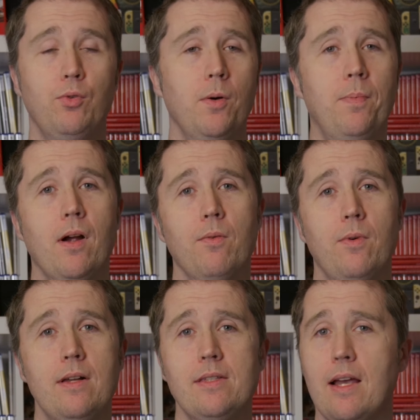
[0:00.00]
Cool part
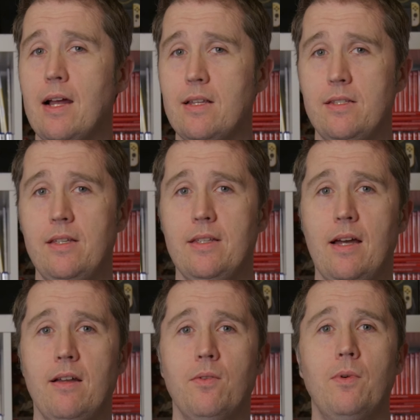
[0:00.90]
was I got to sit
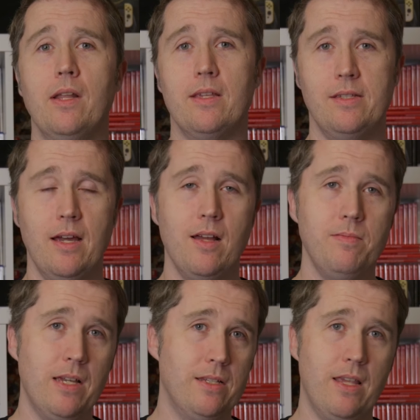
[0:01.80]
down at one of the
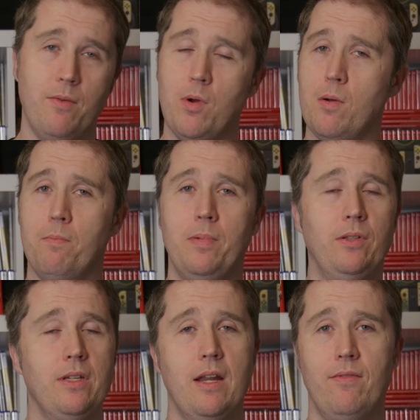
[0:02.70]
setups as they were building